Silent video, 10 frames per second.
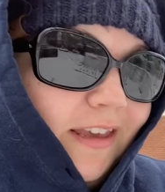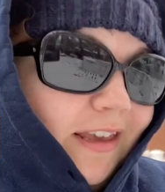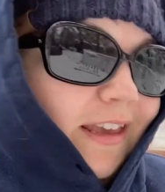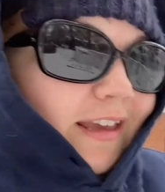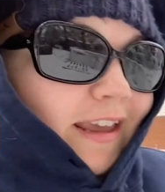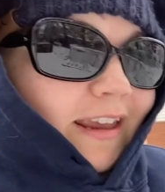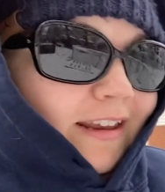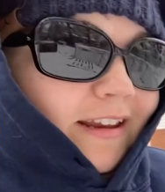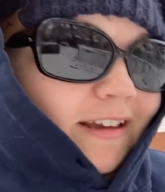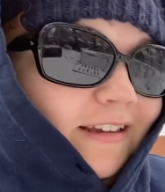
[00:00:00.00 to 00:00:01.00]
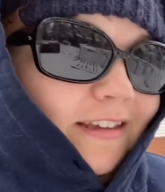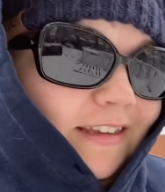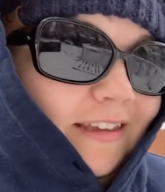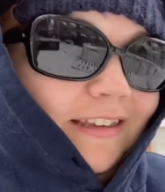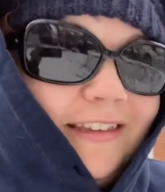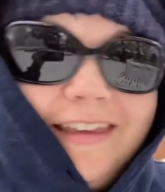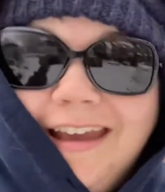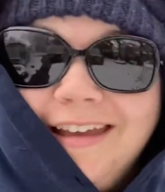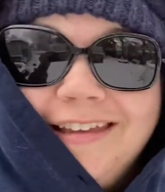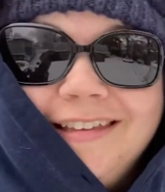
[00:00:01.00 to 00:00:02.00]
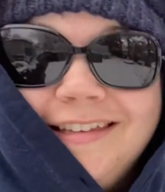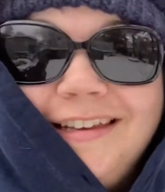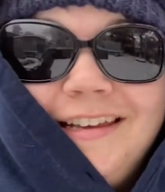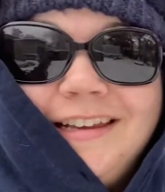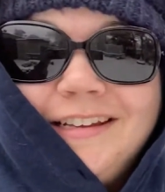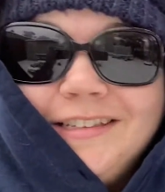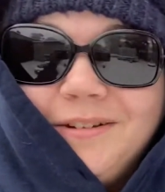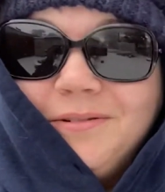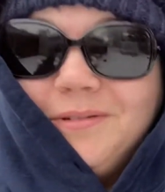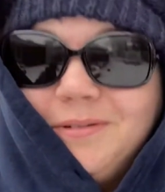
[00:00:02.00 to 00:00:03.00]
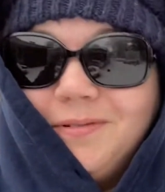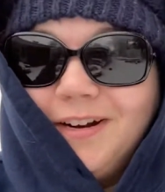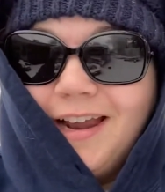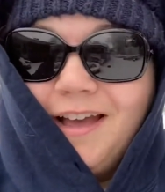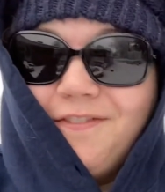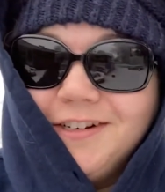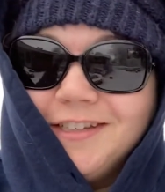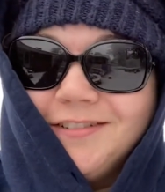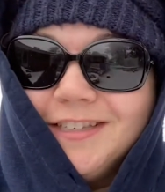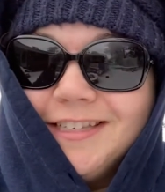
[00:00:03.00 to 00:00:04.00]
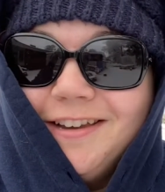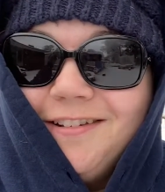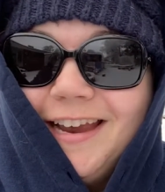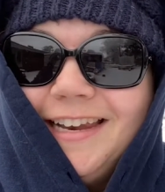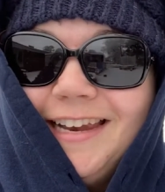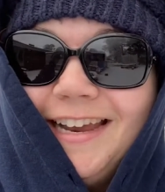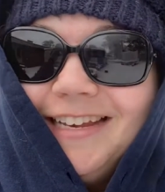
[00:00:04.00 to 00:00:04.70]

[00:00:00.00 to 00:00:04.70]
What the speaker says: And yeah, so we're gonna have ourselves a snow day today.